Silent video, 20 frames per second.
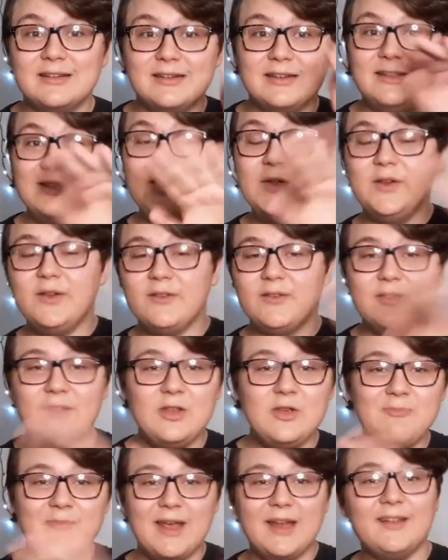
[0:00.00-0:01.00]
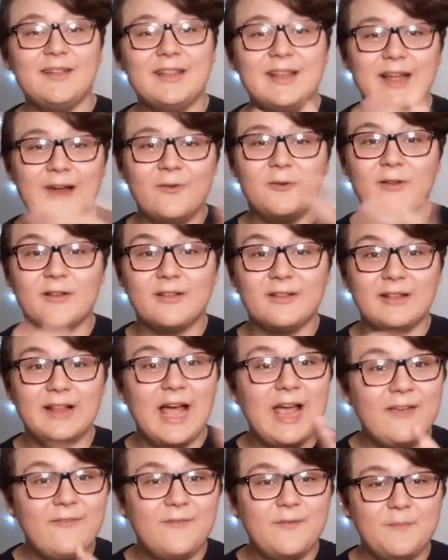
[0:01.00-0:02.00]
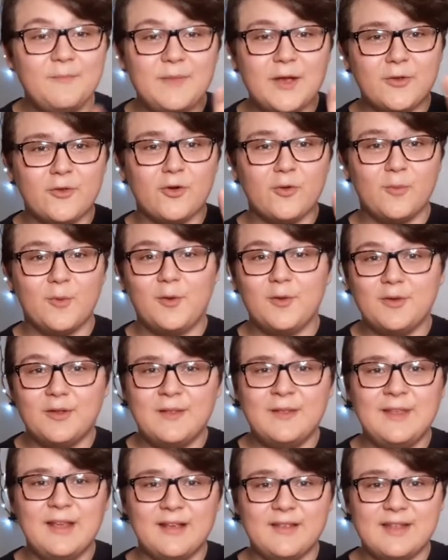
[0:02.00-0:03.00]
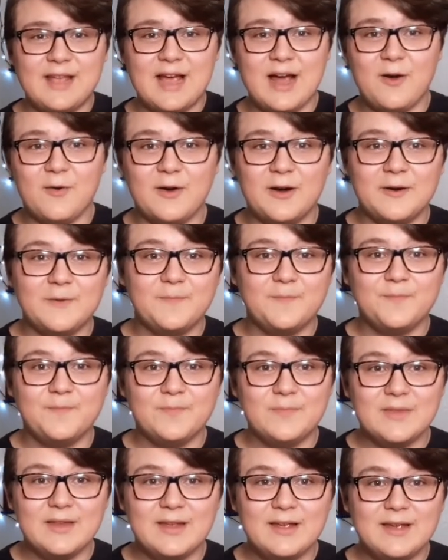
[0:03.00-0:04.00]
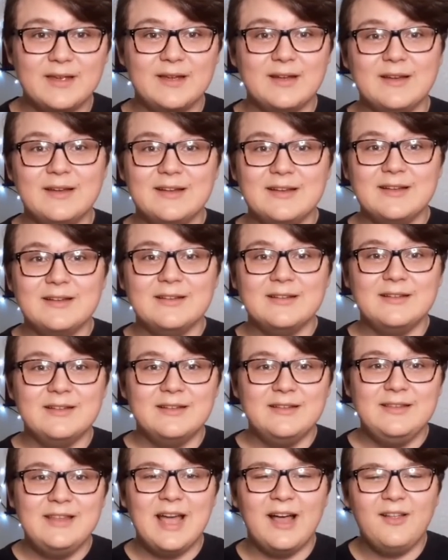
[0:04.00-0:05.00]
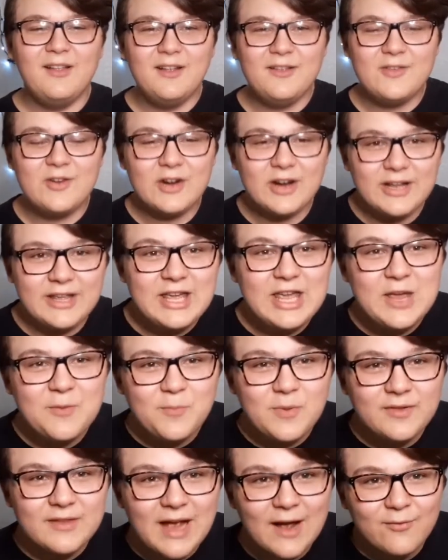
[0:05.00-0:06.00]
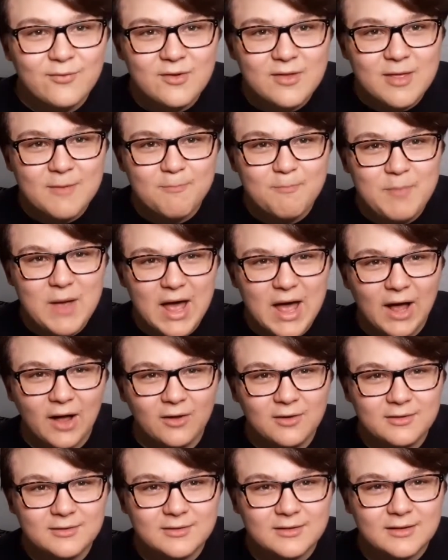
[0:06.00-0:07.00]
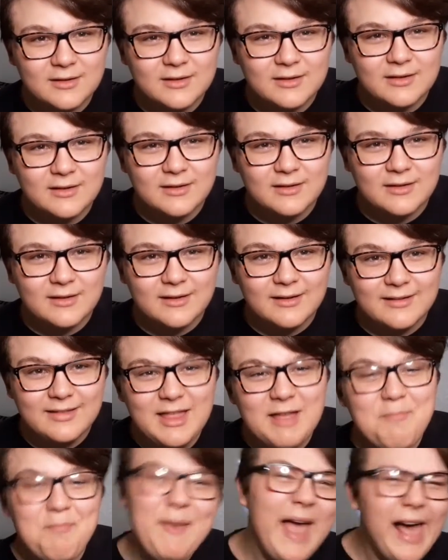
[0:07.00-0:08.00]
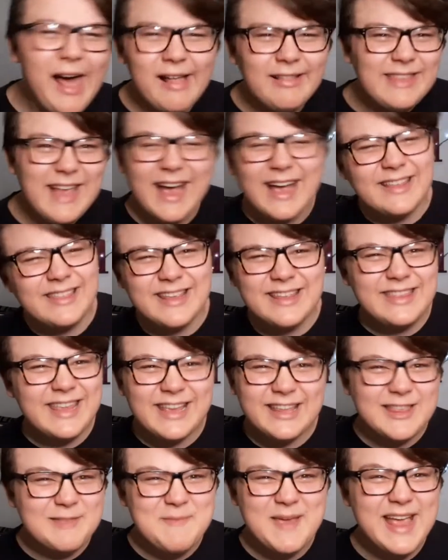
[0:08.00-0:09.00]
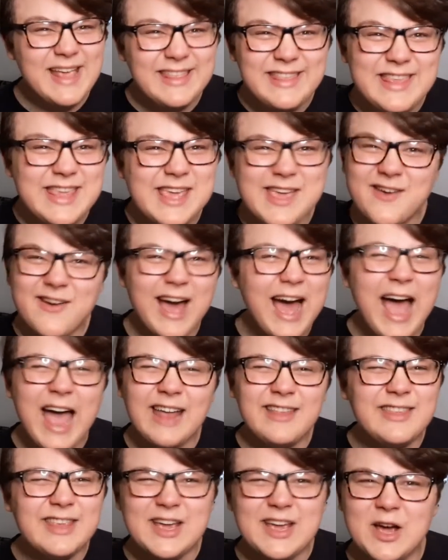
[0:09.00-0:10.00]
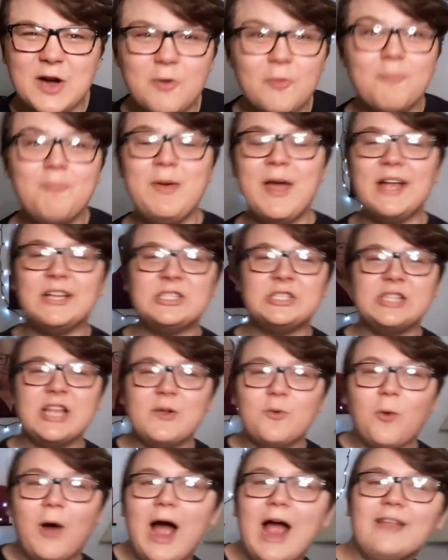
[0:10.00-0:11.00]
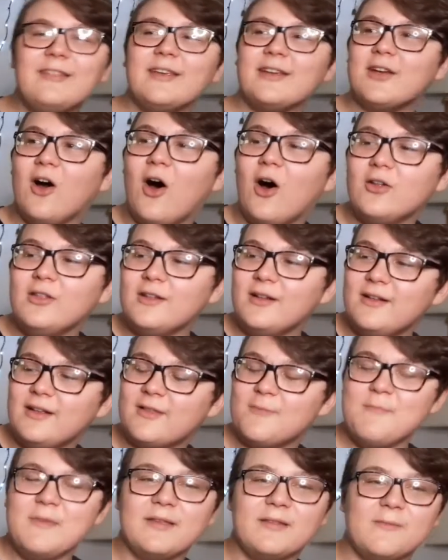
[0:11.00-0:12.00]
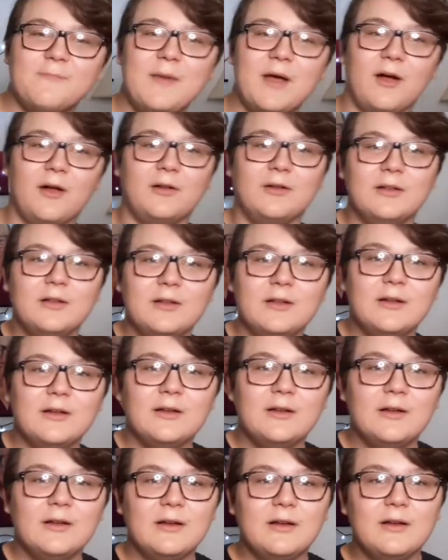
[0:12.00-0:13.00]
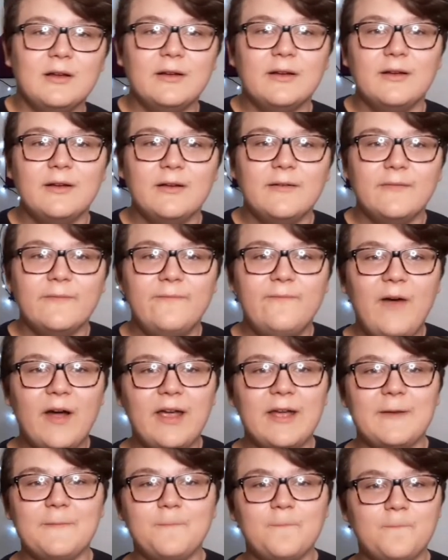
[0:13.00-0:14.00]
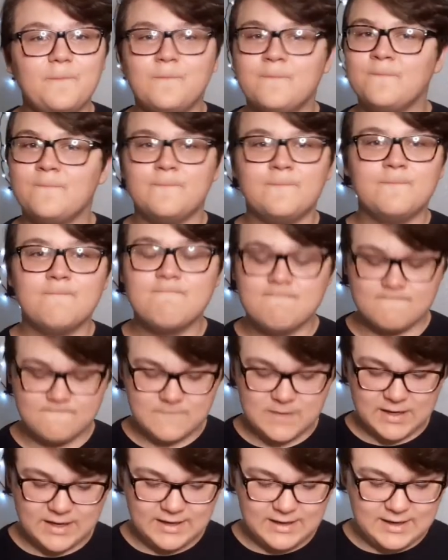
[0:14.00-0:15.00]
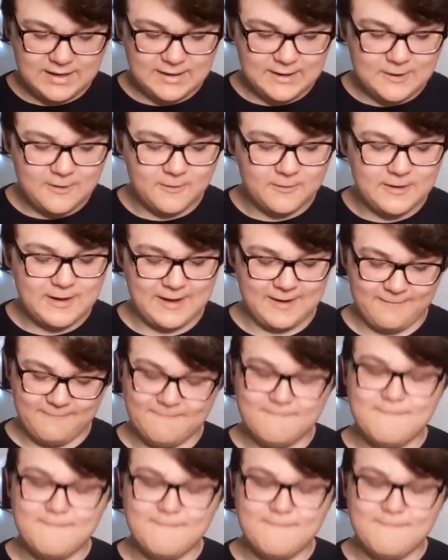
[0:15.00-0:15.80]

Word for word: You just, you made everyone's life miserable in six hour. Telling us you're going to keep us after the bell? The bell doesn't dismiss you, I do! Bitch, then why is it called a dismiss bell? Fucking. Okay.